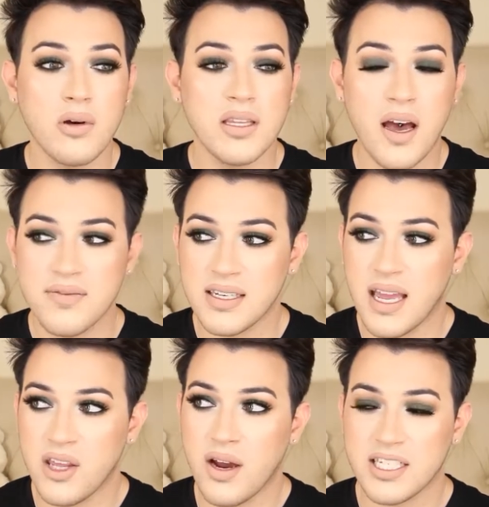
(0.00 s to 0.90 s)
I would love to
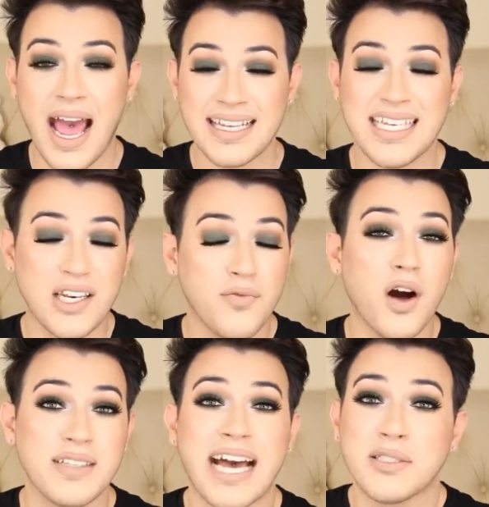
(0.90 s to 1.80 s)
get you guys as
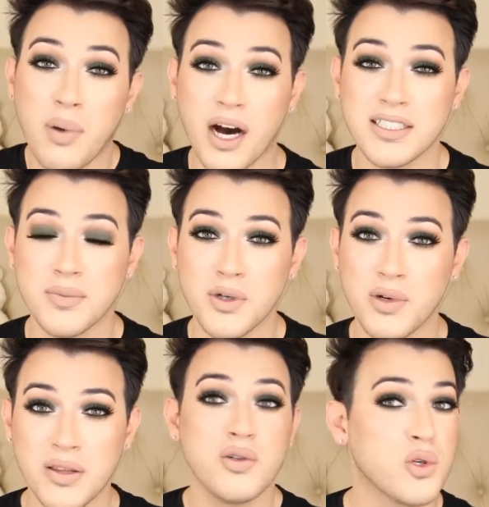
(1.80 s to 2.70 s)
involved as possible
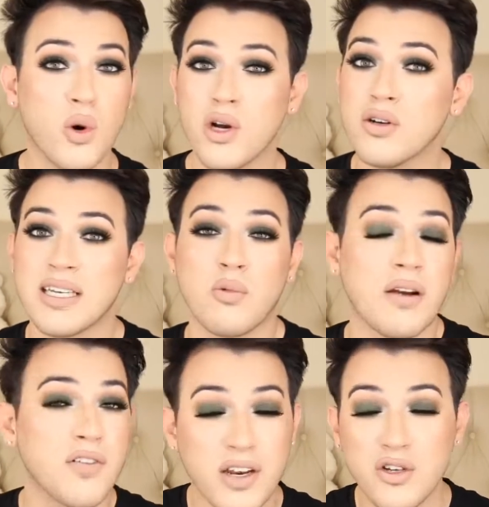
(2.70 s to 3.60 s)
with tutorials and
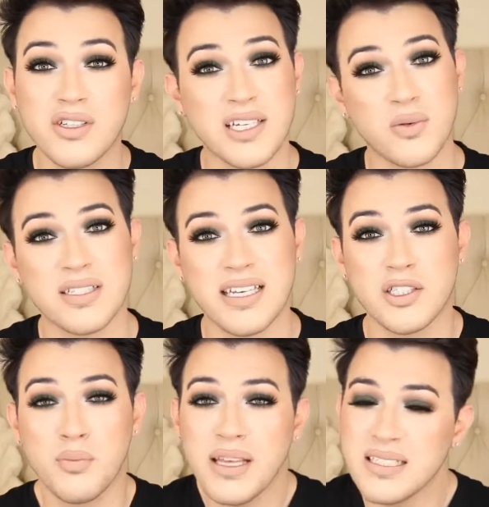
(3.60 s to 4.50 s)
whatever videos you guys wanna see,
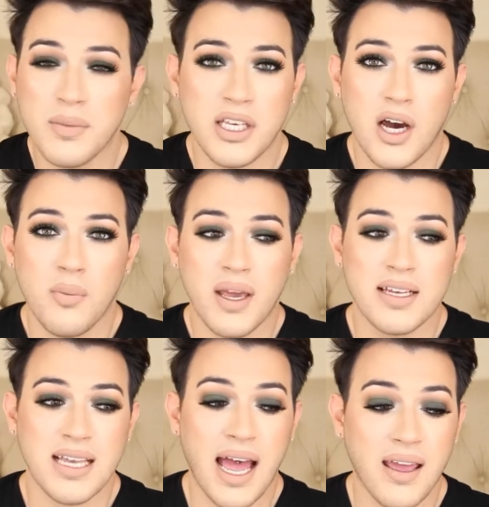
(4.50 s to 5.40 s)
so please let me know
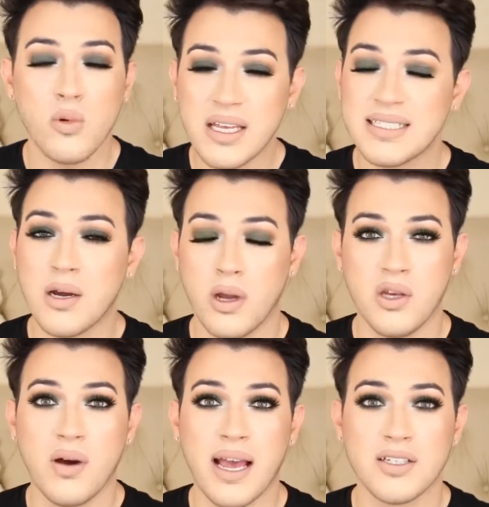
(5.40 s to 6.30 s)
because I really take what
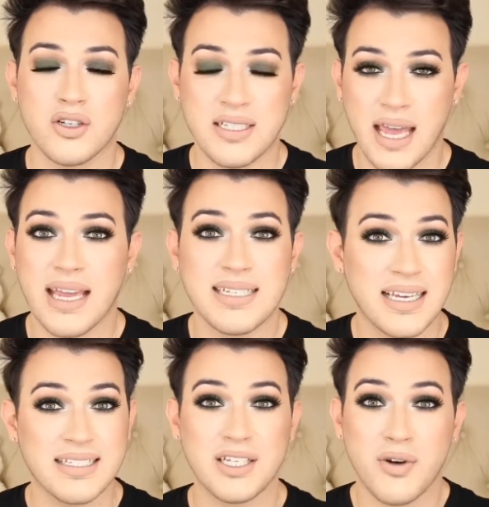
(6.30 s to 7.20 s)
you guys are saying into
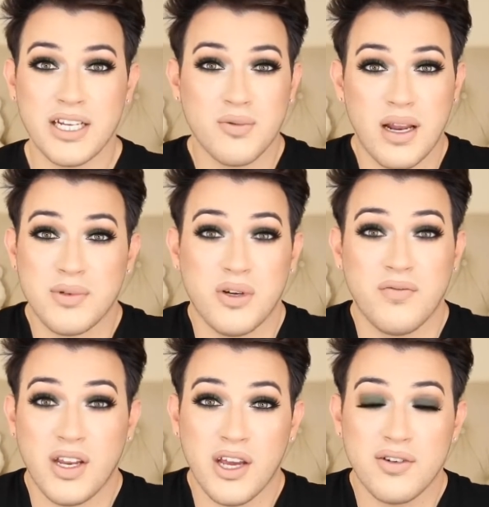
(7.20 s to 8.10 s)
consideration when I'm
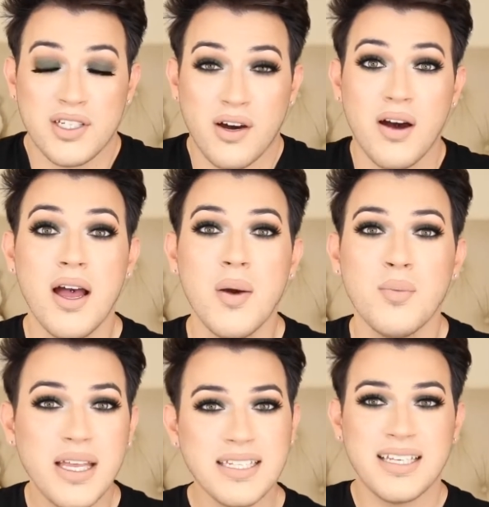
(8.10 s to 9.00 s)
doing videos, so
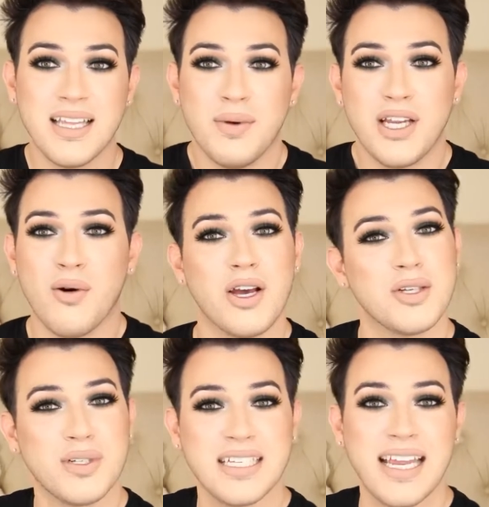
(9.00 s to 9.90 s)
please let me you
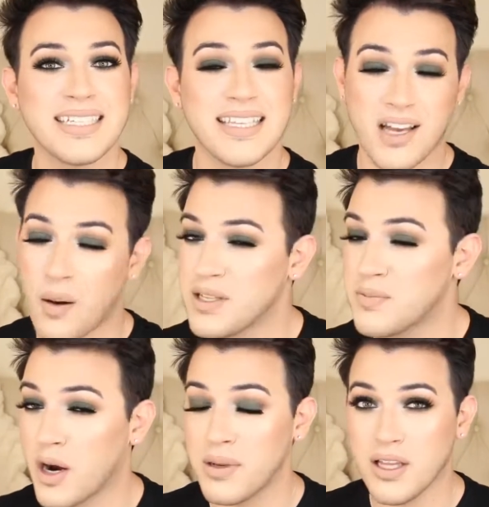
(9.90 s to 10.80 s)
guys wanna see next in the comments
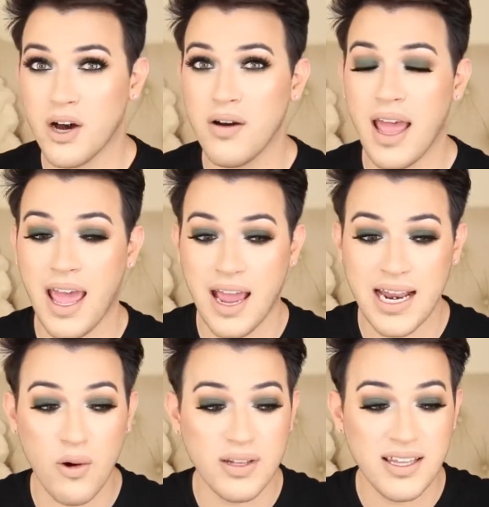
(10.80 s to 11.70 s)
bar below,
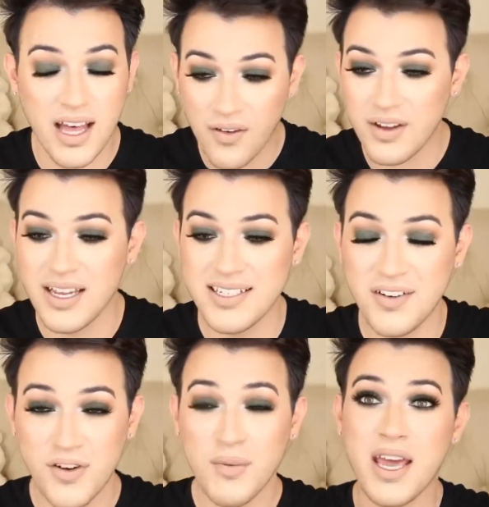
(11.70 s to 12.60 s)
and I would love
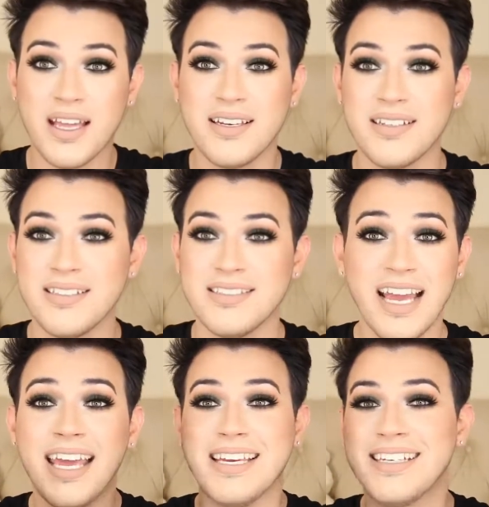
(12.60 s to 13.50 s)
to film it.
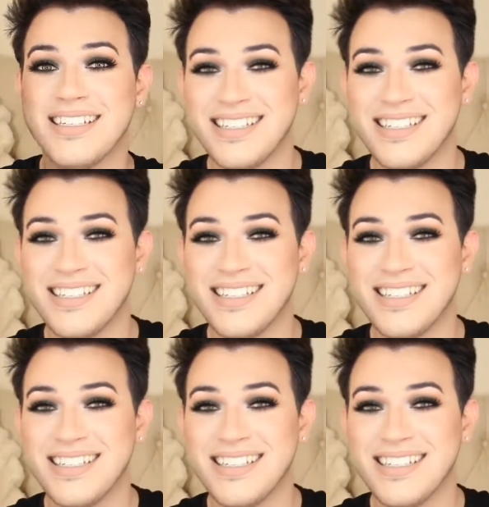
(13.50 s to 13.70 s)
Yay!